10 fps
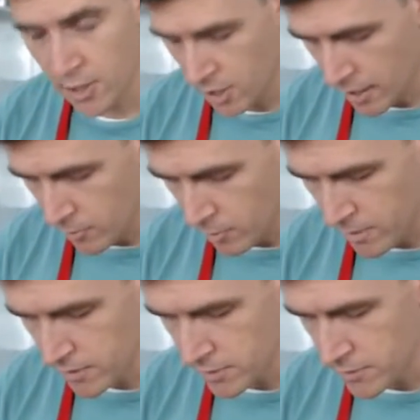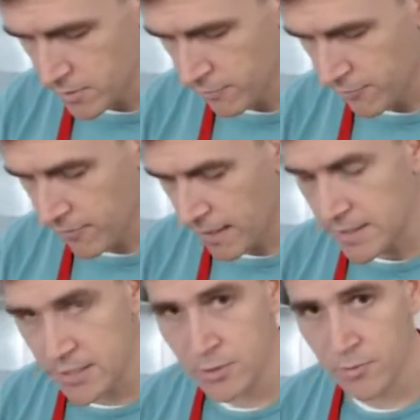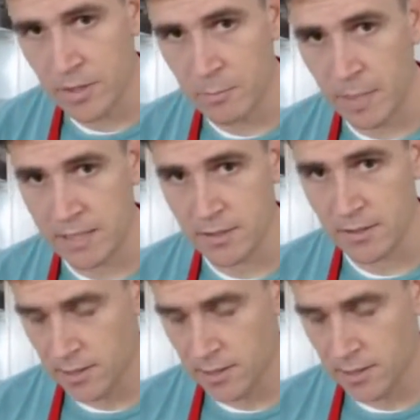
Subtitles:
And what we're going to do is we're going to fry these off in the butter